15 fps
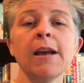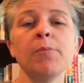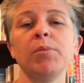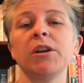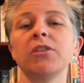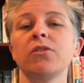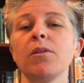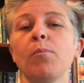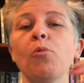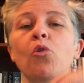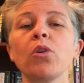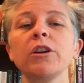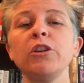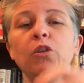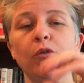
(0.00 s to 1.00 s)
because the
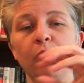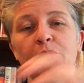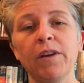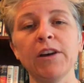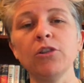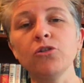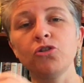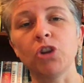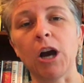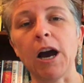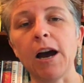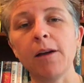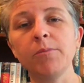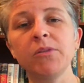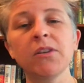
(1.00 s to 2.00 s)
more you fill
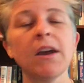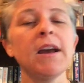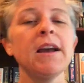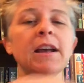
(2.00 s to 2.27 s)
jobs,